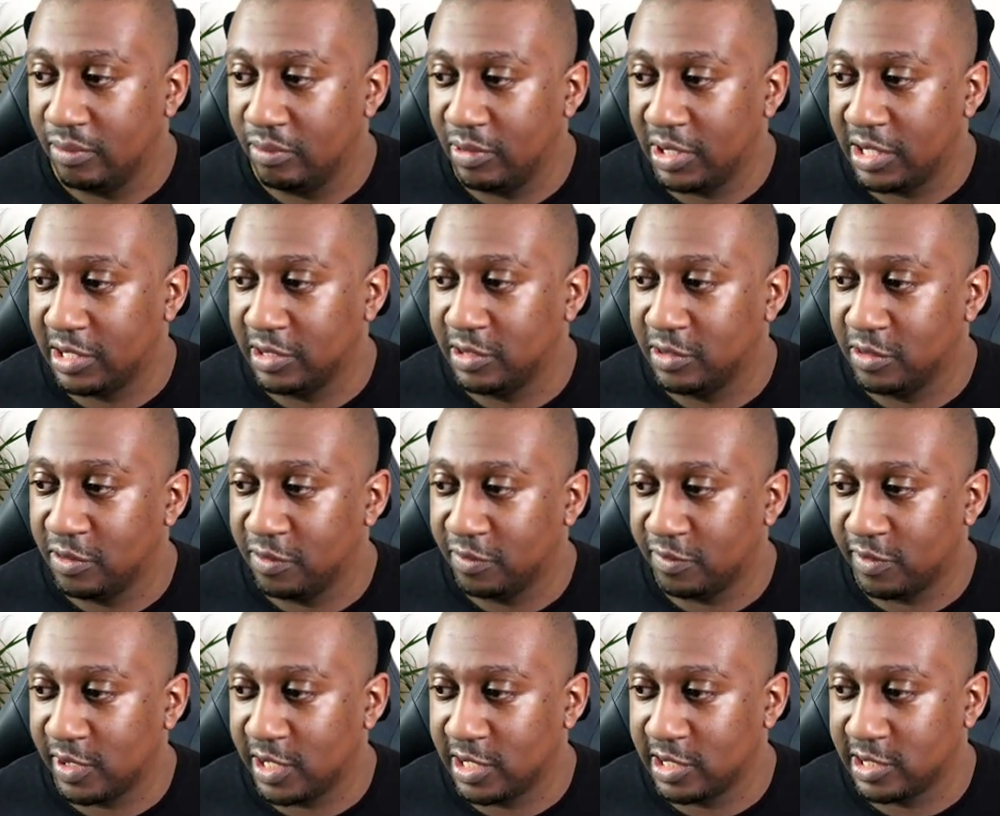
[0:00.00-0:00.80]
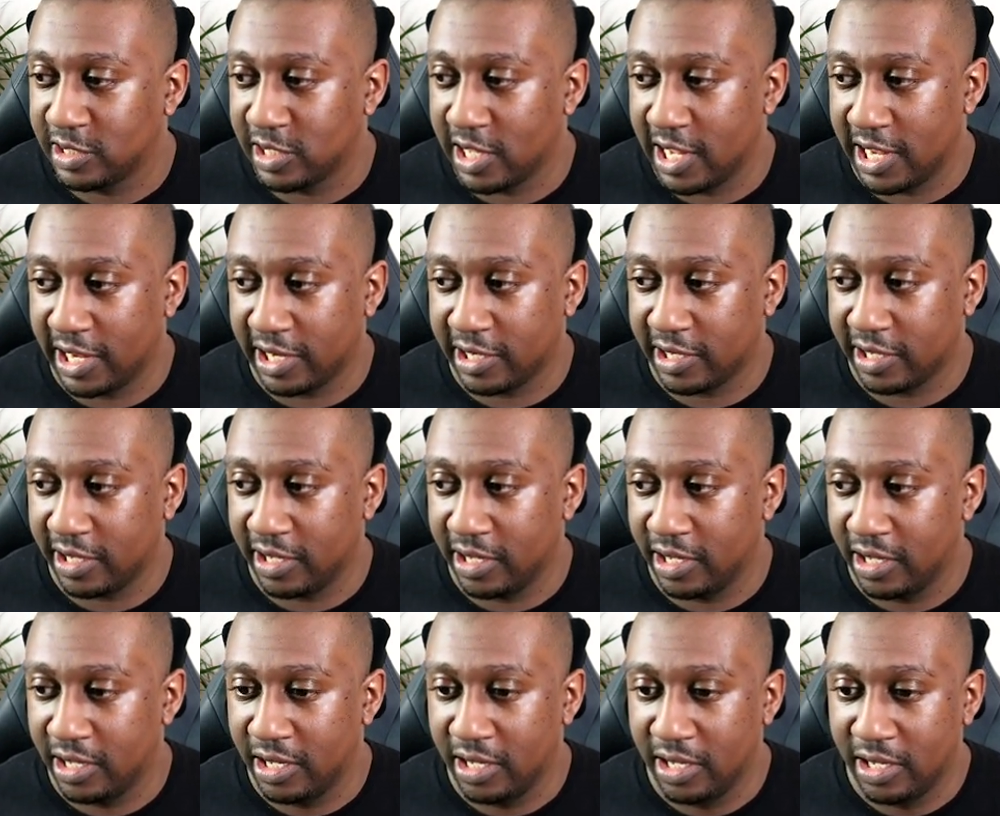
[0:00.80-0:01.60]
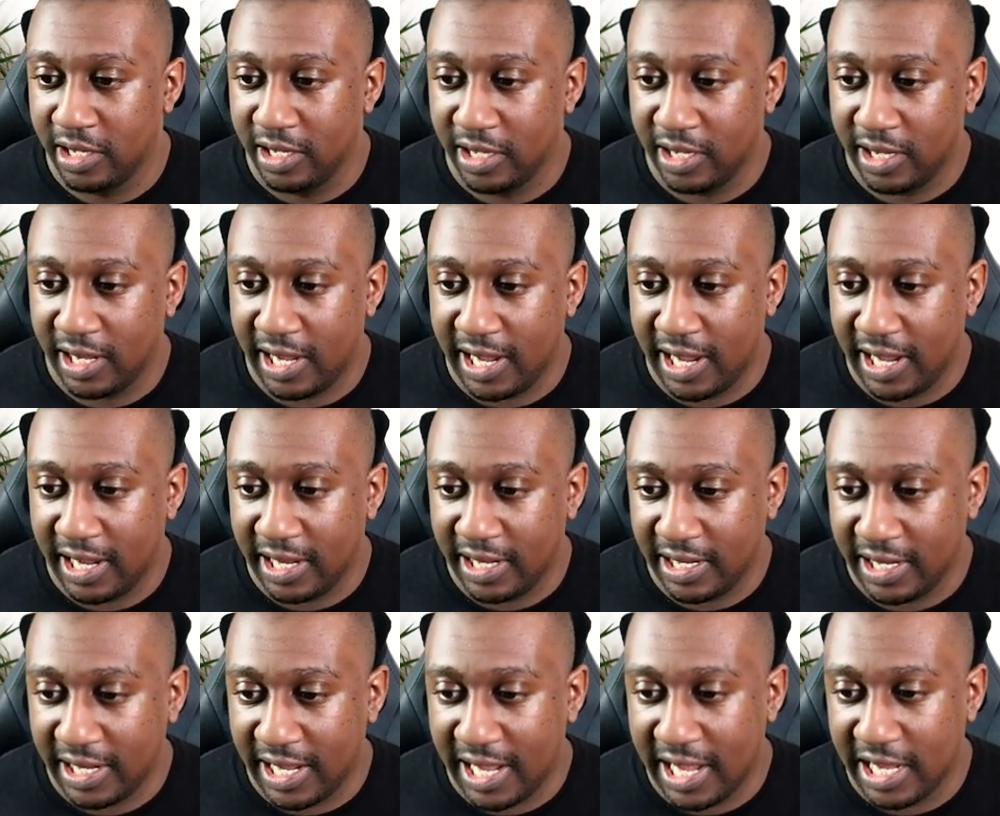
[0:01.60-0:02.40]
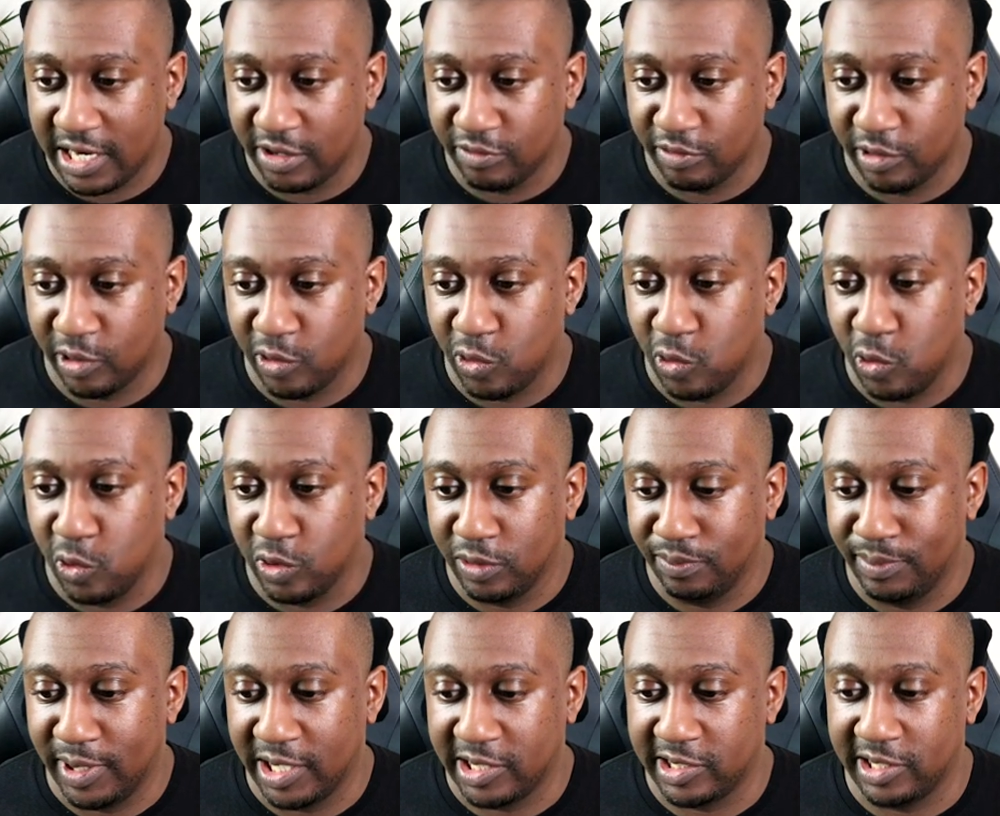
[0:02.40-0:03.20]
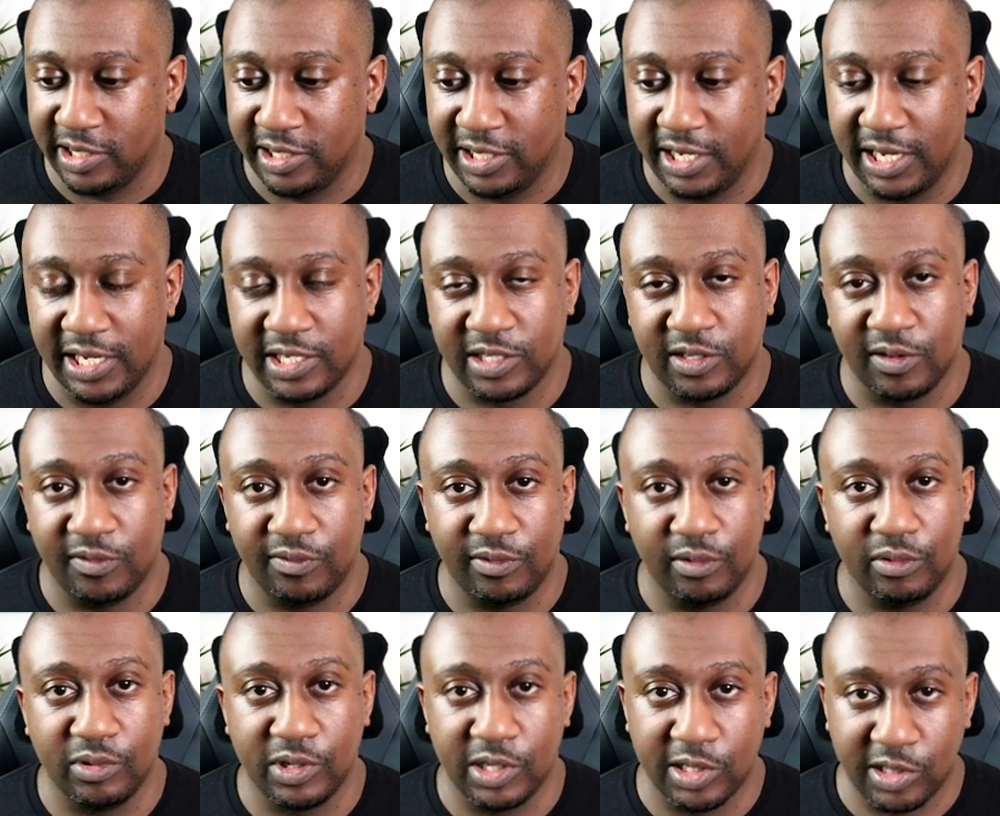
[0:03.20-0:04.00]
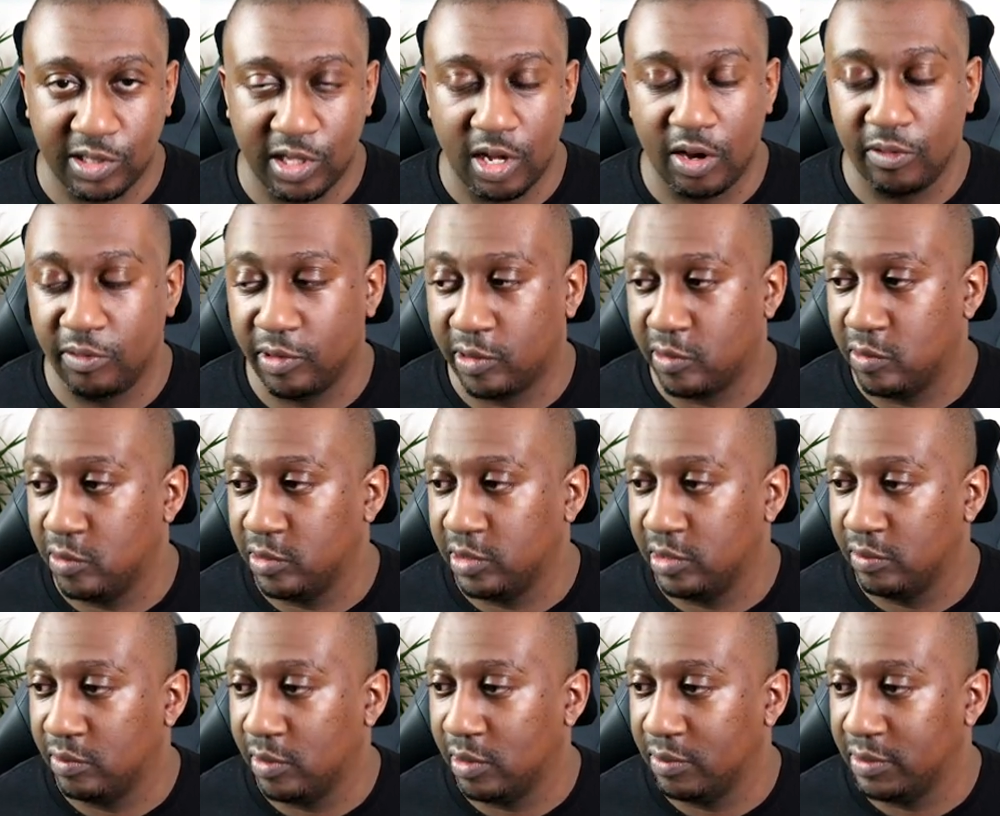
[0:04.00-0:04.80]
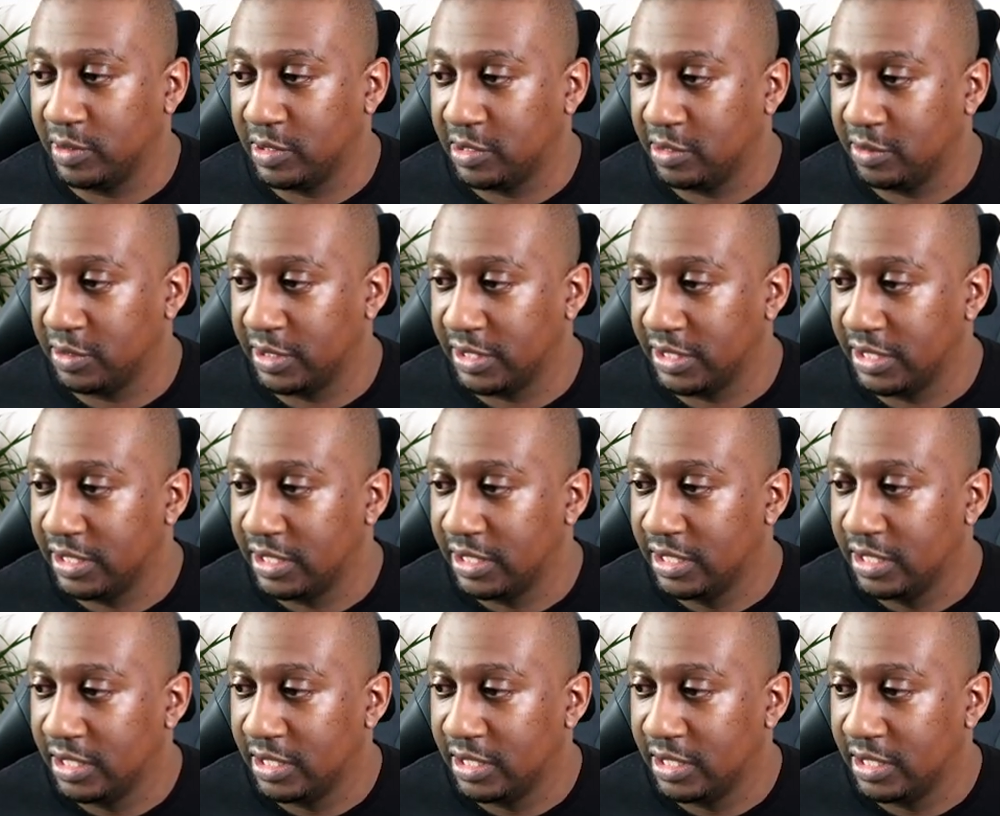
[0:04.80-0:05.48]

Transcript: We can do things like add a record button there. So if we want to start recording what we're doing,